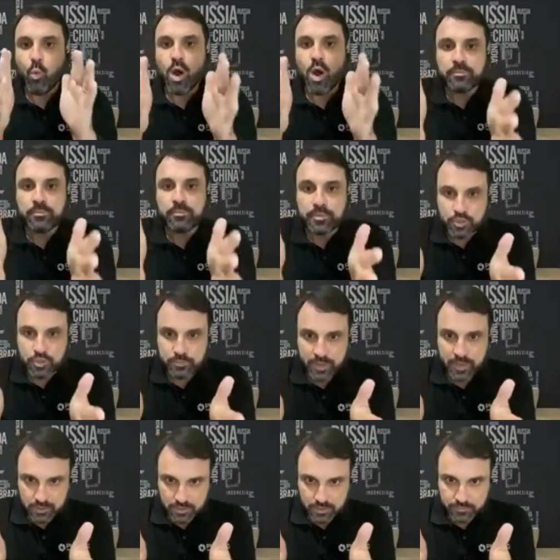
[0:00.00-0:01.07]
But
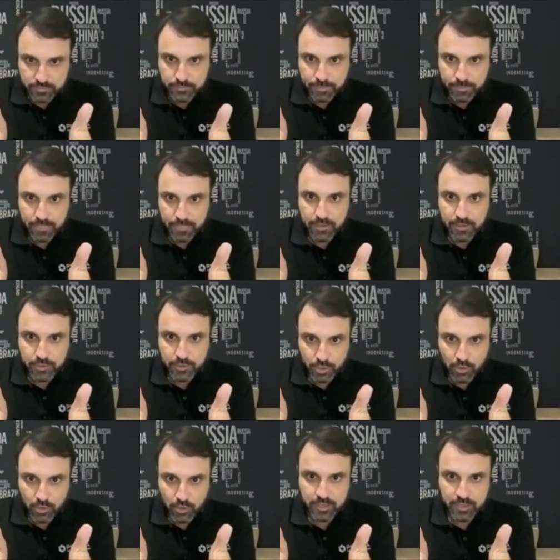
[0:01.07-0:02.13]
it's one
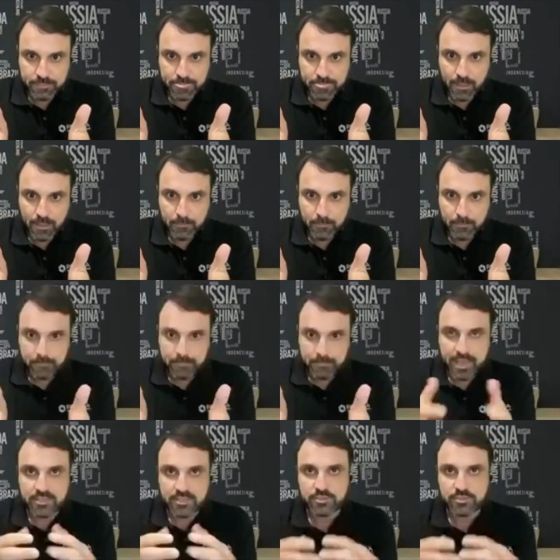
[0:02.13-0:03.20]
perspective. You know
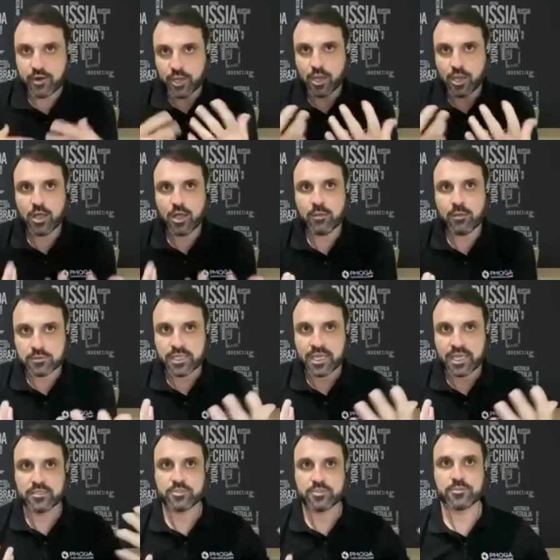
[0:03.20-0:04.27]
what I mean?
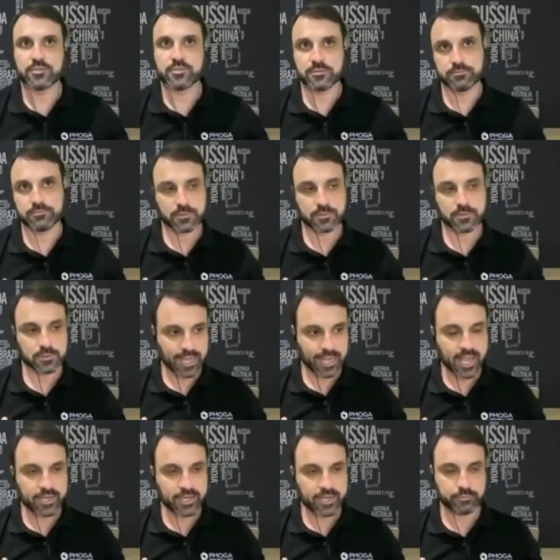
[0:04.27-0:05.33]
It's very common that
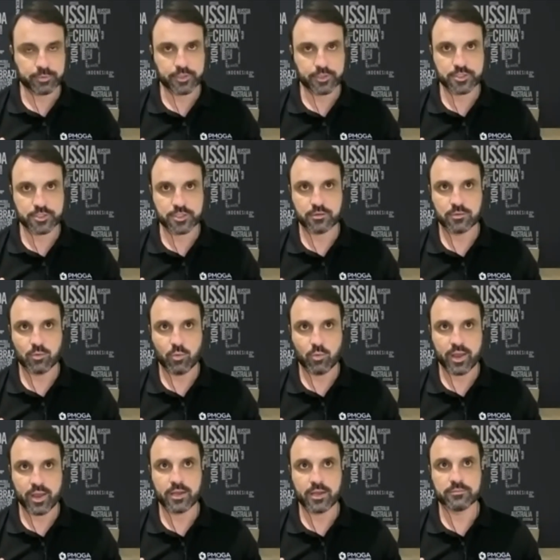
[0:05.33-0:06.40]
this
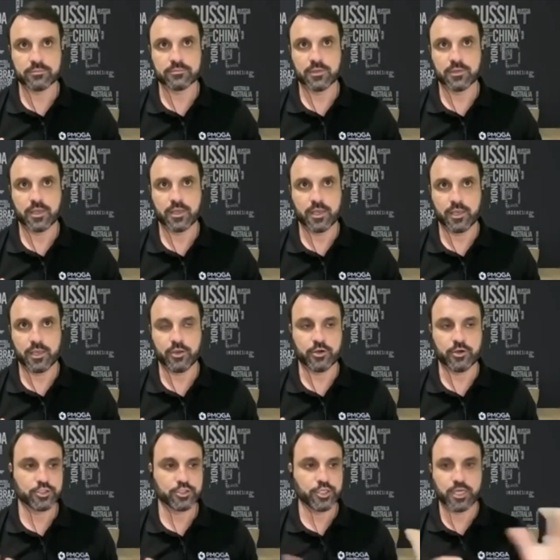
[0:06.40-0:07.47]
kind of person,
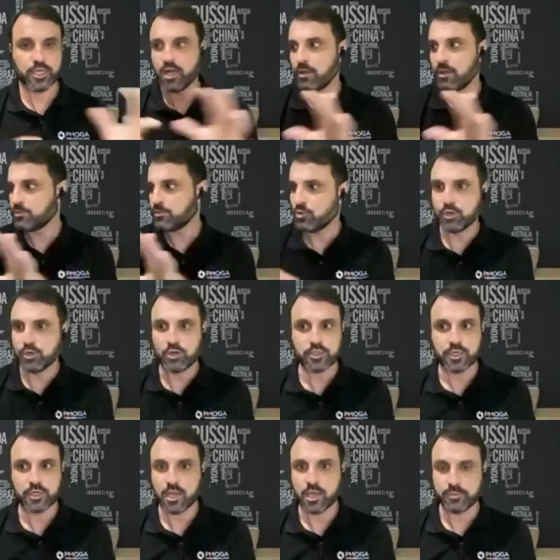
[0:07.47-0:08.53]
when he or
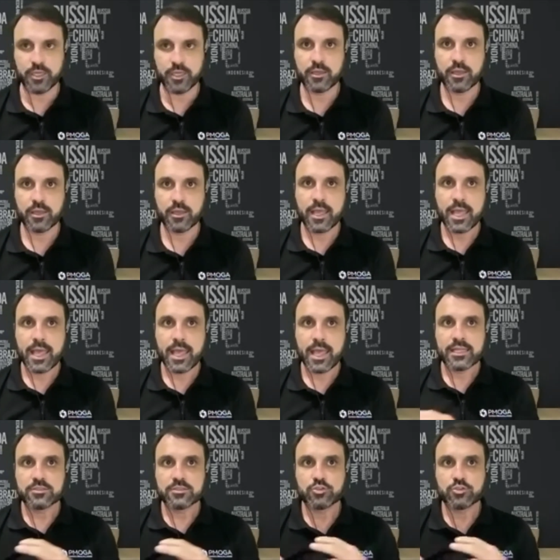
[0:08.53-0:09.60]
she come to another
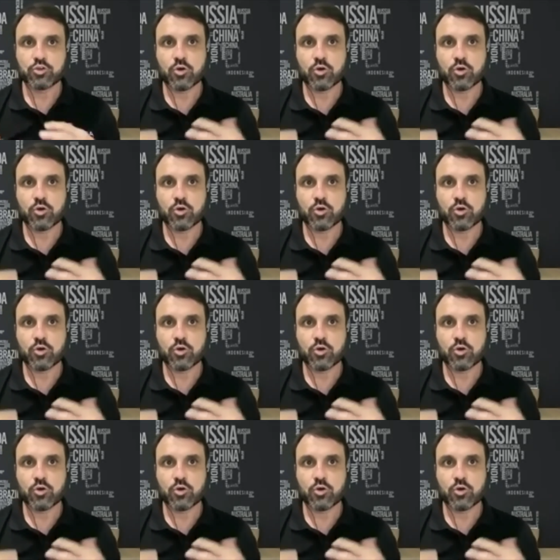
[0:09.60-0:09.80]
company,